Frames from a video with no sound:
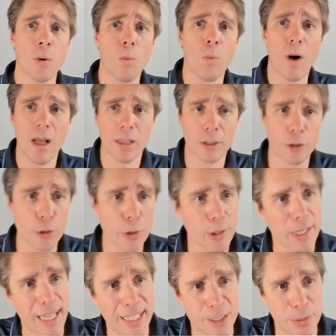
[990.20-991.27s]
while
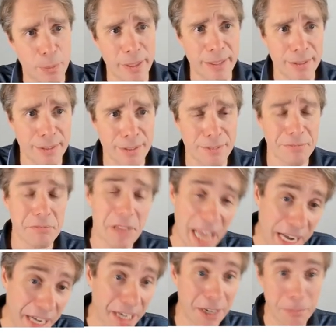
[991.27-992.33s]
Google has been
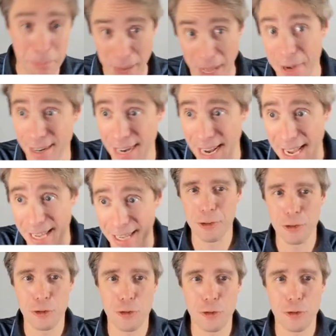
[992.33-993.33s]
getting better at